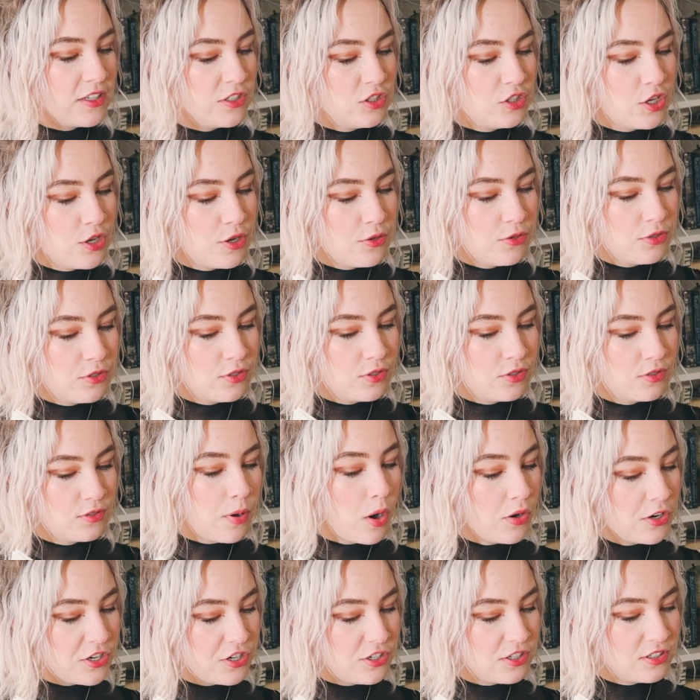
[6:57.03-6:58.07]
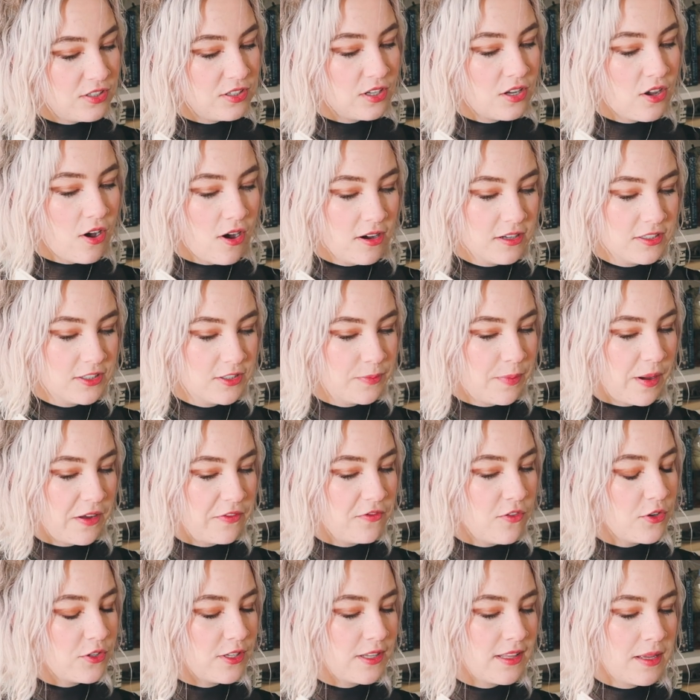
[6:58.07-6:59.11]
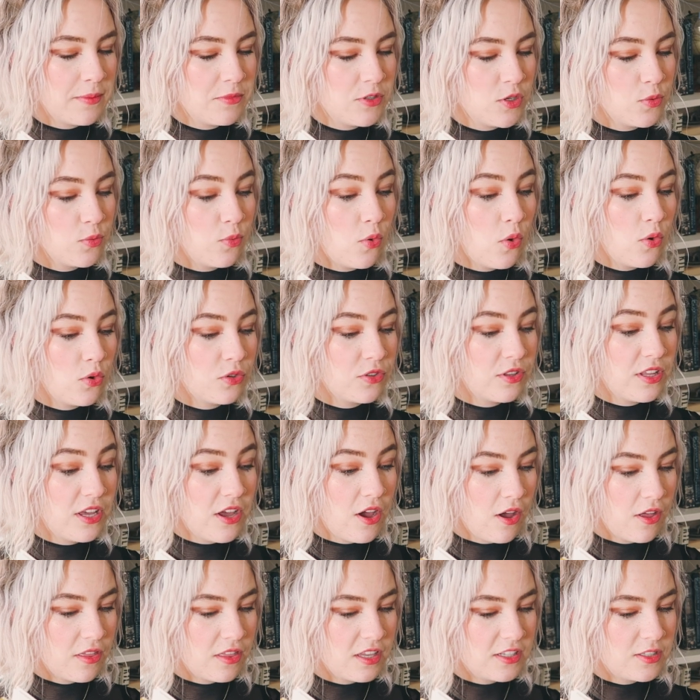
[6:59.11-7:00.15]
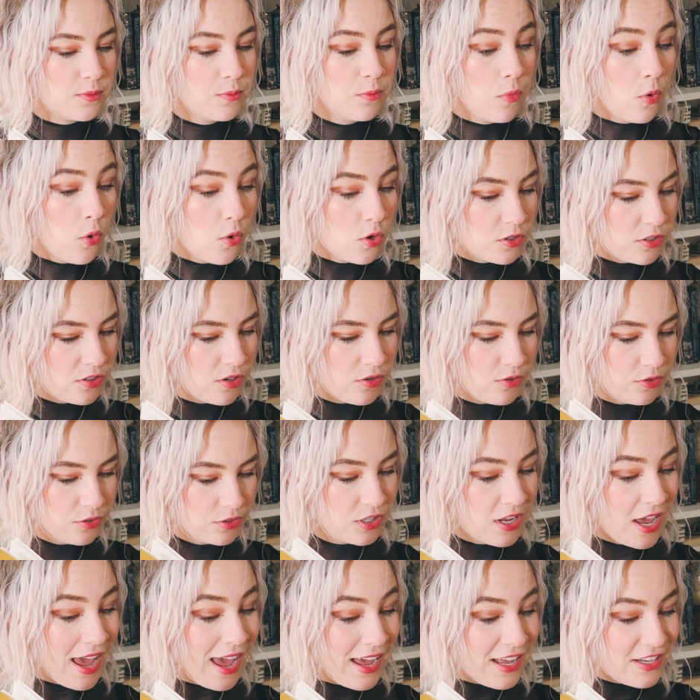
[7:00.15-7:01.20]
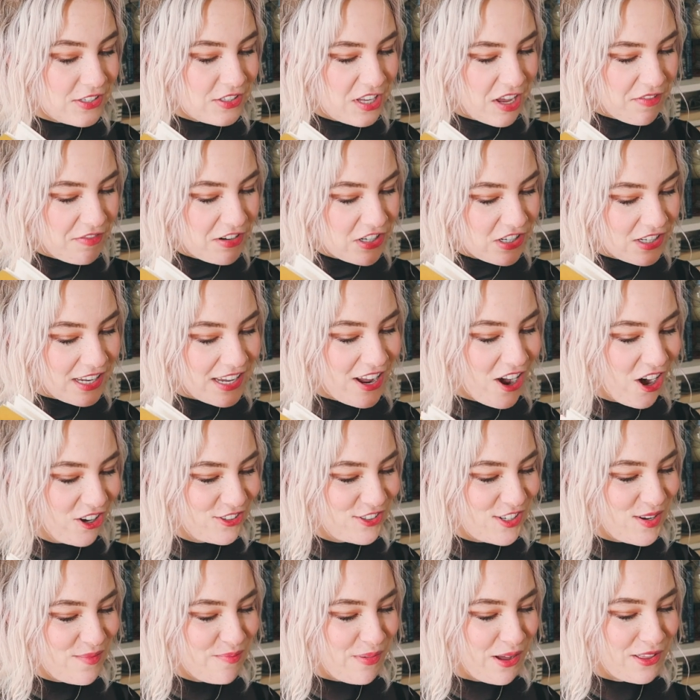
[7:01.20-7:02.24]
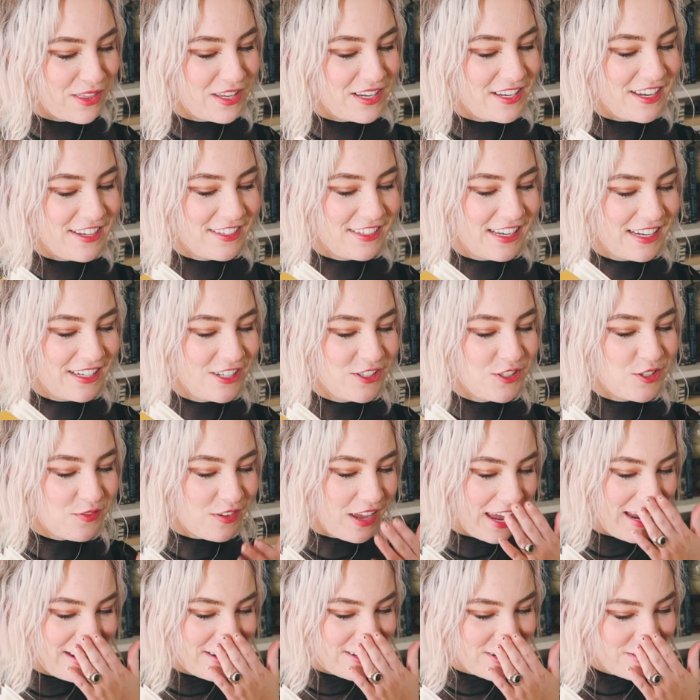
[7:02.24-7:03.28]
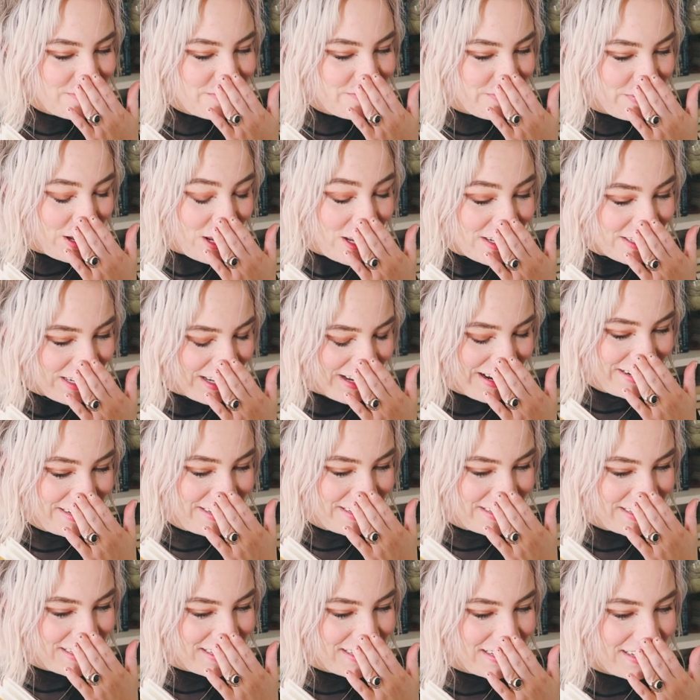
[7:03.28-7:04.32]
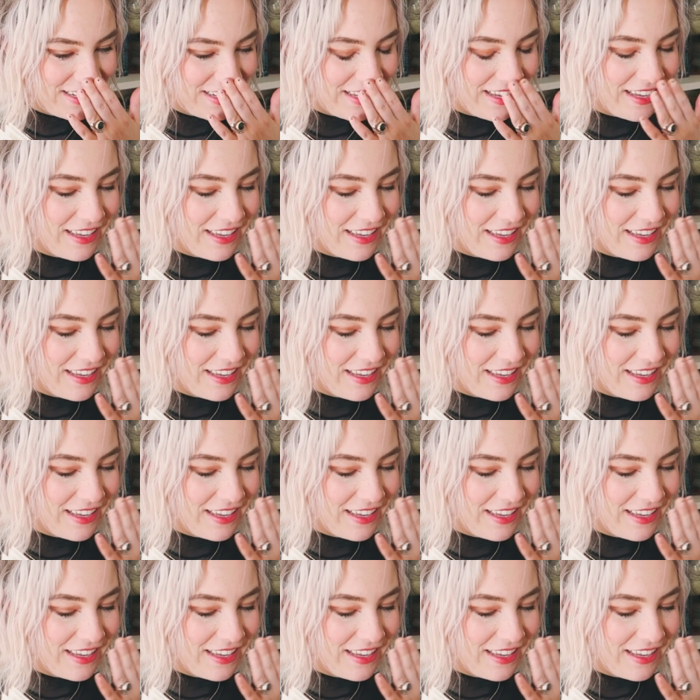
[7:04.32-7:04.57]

Zeus punishes the gods by forcing them to walk the earth as mortals, savagely hunted by the descendants of ancient bloodlines